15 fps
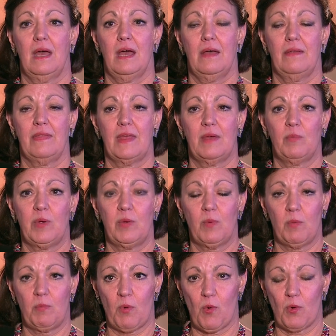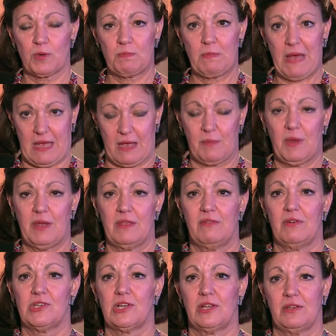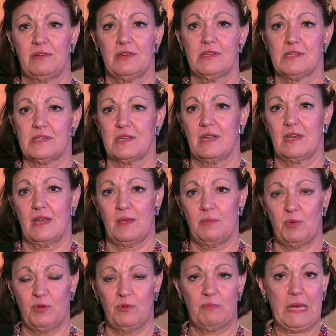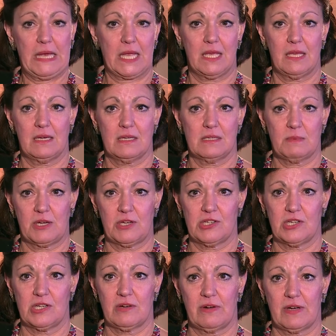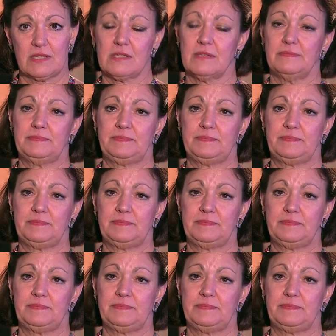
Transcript: And then we were bought back by the original owners and I moved back in as Managing Director.